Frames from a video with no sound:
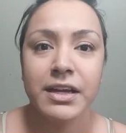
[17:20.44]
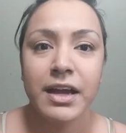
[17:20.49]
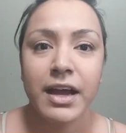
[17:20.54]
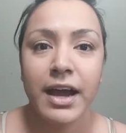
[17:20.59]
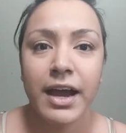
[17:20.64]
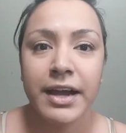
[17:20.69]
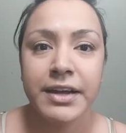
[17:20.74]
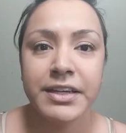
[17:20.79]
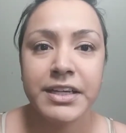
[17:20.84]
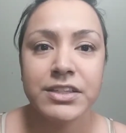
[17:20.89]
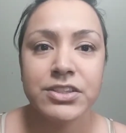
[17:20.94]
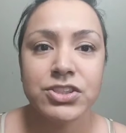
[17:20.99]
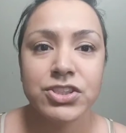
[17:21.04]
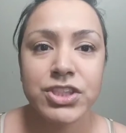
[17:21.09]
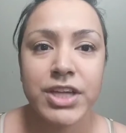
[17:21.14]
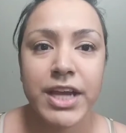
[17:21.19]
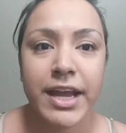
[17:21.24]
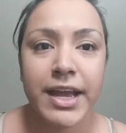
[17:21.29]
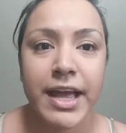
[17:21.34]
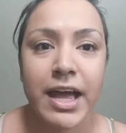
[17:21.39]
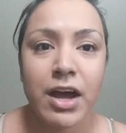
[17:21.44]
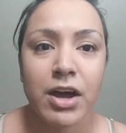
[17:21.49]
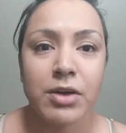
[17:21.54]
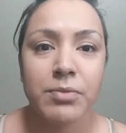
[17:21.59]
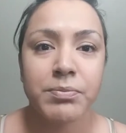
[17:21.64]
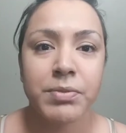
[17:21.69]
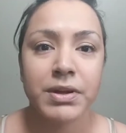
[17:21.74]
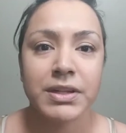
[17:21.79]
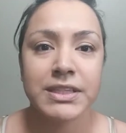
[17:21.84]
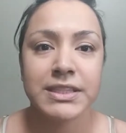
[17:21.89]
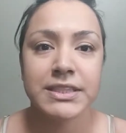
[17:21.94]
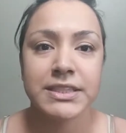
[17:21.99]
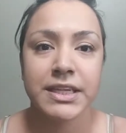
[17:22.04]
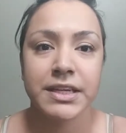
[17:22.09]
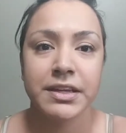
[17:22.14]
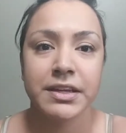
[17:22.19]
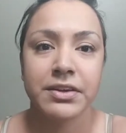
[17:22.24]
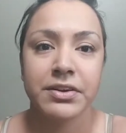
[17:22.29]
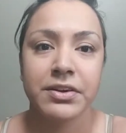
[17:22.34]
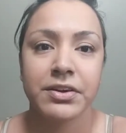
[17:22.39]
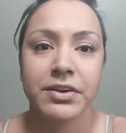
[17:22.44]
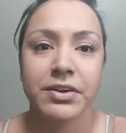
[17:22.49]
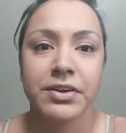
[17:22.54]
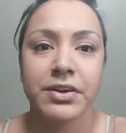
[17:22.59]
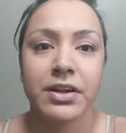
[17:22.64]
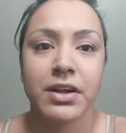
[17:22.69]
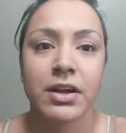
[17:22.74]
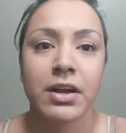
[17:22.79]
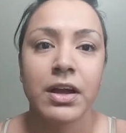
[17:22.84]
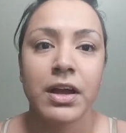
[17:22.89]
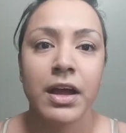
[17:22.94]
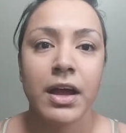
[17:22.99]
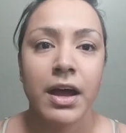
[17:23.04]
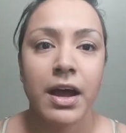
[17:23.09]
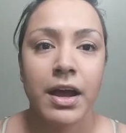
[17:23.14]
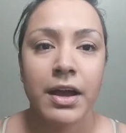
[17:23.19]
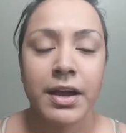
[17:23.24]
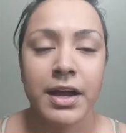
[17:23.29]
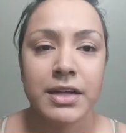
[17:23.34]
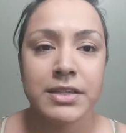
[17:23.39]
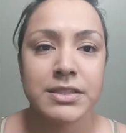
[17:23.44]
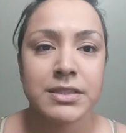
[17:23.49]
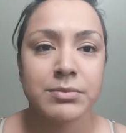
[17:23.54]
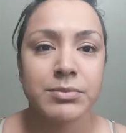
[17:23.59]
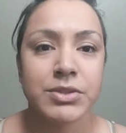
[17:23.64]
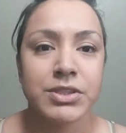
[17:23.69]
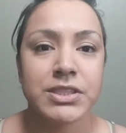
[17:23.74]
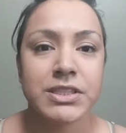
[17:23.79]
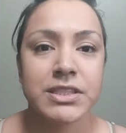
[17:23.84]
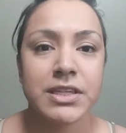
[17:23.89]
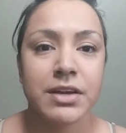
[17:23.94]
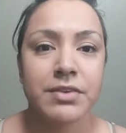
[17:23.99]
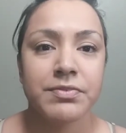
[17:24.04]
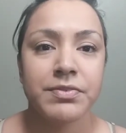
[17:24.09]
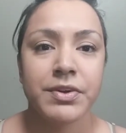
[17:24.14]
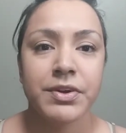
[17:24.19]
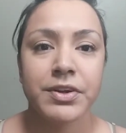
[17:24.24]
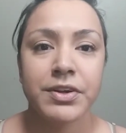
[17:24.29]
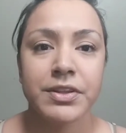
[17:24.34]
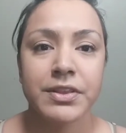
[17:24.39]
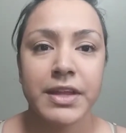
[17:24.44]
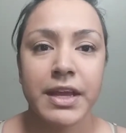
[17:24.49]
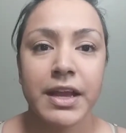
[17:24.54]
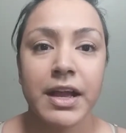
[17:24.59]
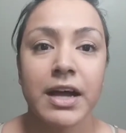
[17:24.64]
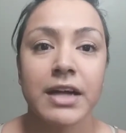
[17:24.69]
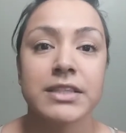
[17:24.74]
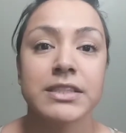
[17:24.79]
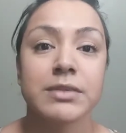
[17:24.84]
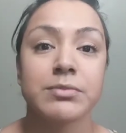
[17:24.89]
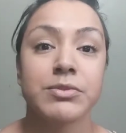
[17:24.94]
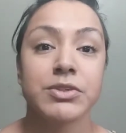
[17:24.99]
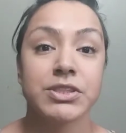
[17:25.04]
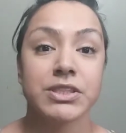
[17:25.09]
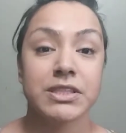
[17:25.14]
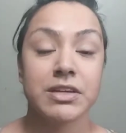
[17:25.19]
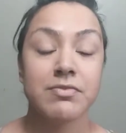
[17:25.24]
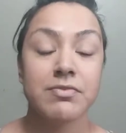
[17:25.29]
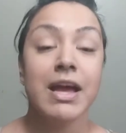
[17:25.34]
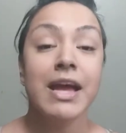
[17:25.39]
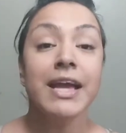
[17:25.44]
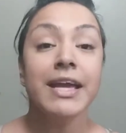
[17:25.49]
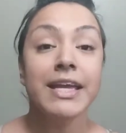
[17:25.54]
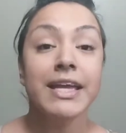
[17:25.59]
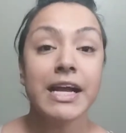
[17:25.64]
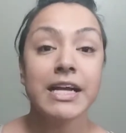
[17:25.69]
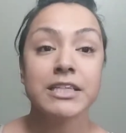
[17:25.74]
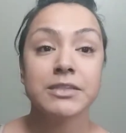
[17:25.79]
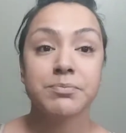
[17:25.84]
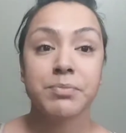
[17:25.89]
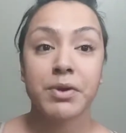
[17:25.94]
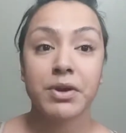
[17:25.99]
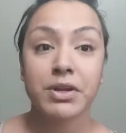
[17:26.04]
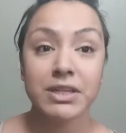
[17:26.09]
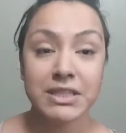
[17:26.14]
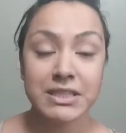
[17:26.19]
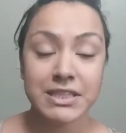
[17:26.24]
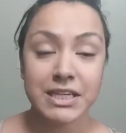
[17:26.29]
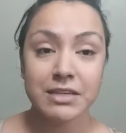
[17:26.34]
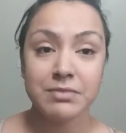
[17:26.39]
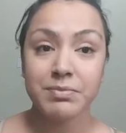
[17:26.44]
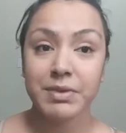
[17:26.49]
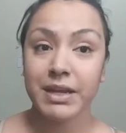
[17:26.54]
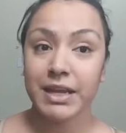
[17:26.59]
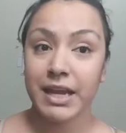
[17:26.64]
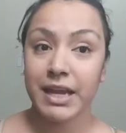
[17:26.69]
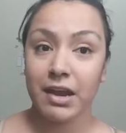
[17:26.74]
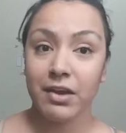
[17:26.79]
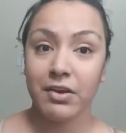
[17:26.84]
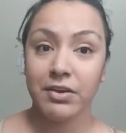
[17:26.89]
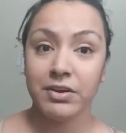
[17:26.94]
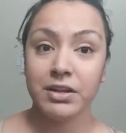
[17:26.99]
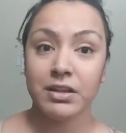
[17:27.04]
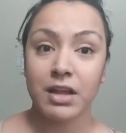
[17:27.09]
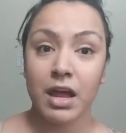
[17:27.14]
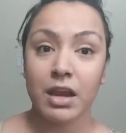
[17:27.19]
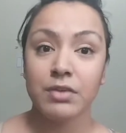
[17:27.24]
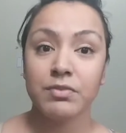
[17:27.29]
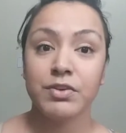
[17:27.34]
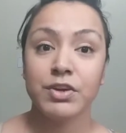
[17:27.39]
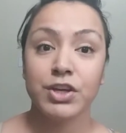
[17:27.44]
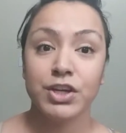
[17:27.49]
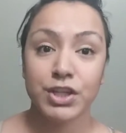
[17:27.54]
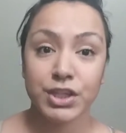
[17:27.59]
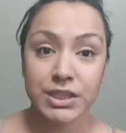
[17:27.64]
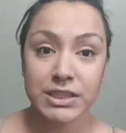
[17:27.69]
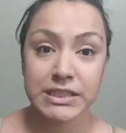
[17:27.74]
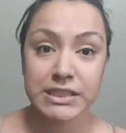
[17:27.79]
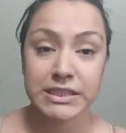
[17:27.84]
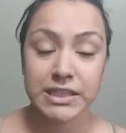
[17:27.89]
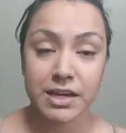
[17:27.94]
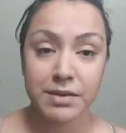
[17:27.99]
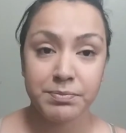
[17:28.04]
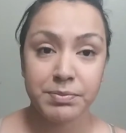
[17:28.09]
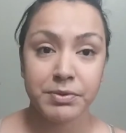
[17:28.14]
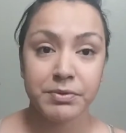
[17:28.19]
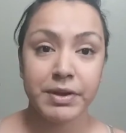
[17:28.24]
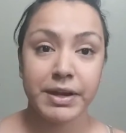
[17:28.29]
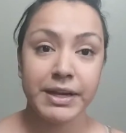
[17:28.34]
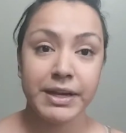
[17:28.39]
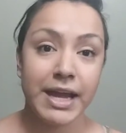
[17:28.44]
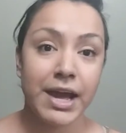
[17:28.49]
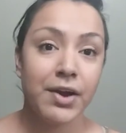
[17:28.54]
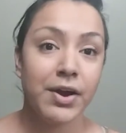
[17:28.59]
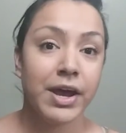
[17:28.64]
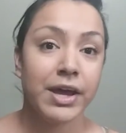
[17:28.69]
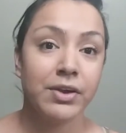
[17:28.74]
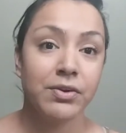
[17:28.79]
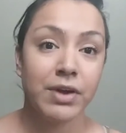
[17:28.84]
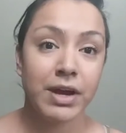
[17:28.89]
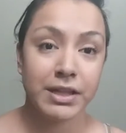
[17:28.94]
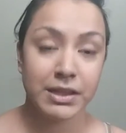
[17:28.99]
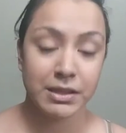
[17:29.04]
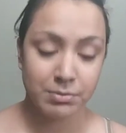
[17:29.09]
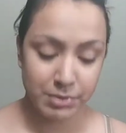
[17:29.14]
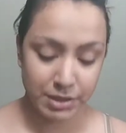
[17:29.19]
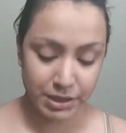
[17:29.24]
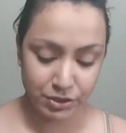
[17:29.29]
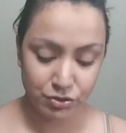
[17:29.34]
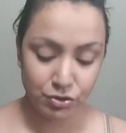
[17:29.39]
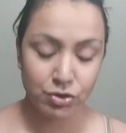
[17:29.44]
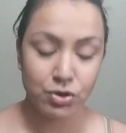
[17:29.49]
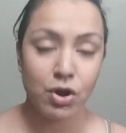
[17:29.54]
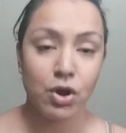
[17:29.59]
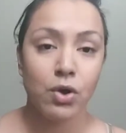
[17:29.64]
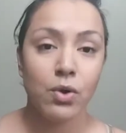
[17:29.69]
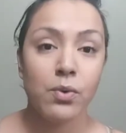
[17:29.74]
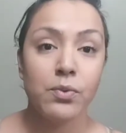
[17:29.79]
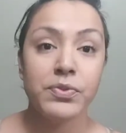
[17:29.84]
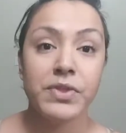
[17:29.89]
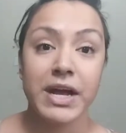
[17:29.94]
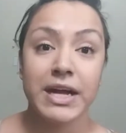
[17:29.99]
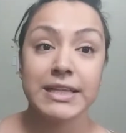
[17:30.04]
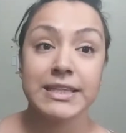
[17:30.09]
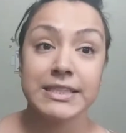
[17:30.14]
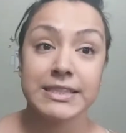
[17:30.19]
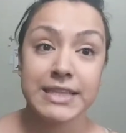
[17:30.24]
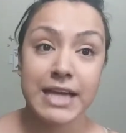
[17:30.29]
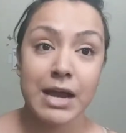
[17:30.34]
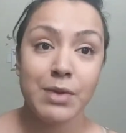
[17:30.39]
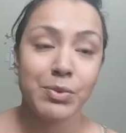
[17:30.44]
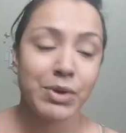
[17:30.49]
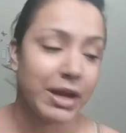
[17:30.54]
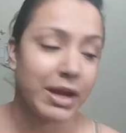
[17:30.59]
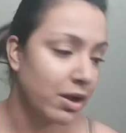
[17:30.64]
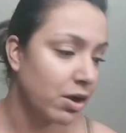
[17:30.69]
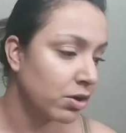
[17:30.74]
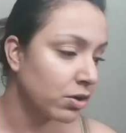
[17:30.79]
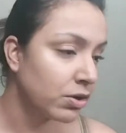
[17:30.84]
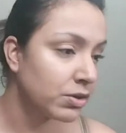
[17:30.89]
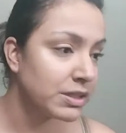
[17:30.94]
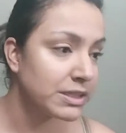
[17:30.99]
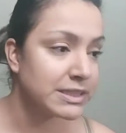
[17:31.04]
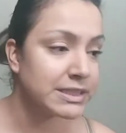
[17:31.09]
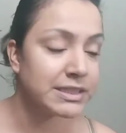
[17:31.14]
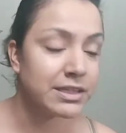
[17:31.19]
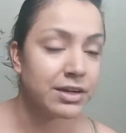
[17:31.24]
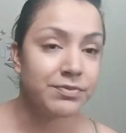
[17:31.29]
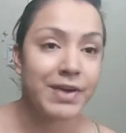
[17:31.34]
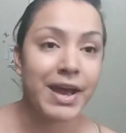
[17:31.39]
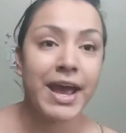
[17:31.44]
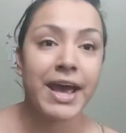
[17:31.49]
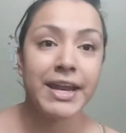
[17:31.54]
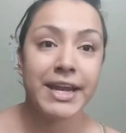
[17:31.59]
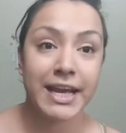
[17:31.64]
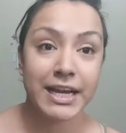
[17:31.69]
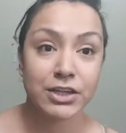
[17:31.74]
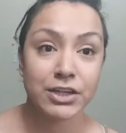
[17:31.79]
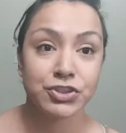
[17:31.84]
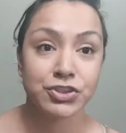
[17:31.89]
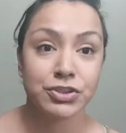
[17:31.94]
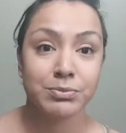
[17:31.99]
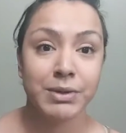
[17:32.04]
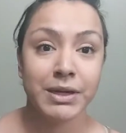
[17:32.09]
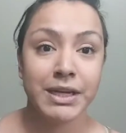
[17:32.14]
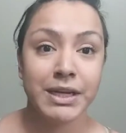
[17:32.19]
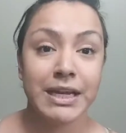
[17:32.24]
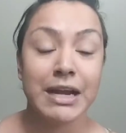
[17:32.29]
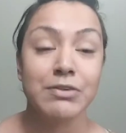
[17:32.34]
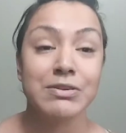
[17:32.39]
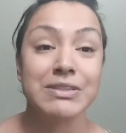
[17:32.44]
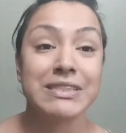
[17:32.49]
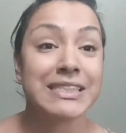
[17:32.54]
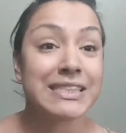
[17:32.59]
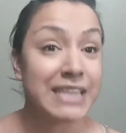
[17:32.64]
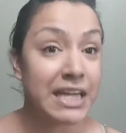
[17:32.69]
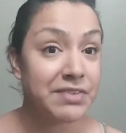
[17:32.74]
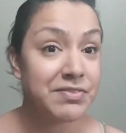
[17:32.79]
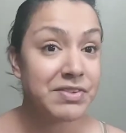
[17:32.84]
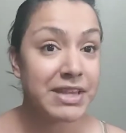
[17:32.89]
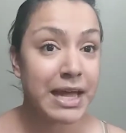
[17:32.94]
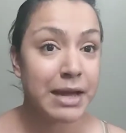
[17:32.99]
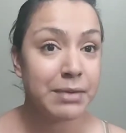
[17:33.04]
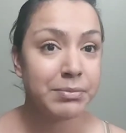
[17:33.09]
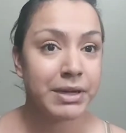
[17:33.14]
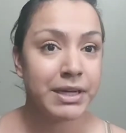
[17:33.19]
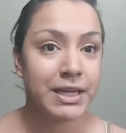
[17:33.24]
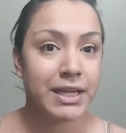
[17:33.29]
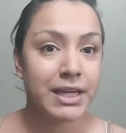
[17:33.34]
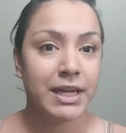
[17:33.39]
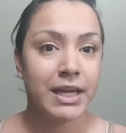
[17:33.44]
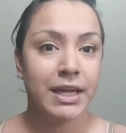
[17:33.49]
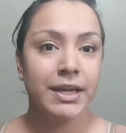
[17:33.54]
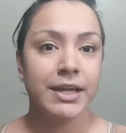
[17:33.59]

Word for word: I need to check out Burlington. Heard uh, I got some good stuff. Heard they got some good stuff. Yes, Burlington's been carrying a lot of good stuff, but right now I don't got the money to go. At the time when I got all this stuff, I had extra money and I was saving that money,